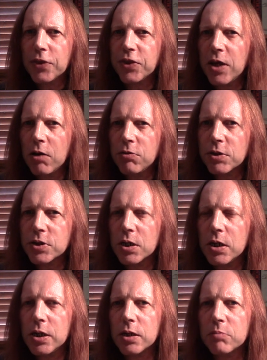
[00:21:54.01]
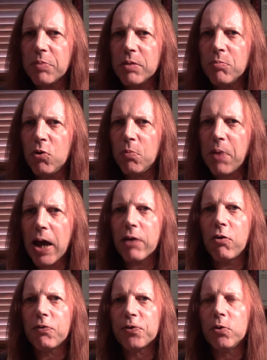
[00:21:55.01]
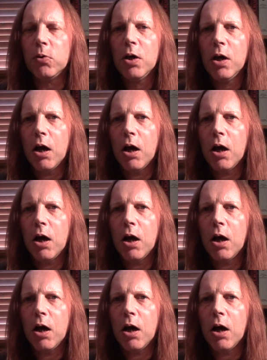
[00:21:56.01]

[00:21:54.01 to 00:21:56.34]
the oak is a little bit more powerful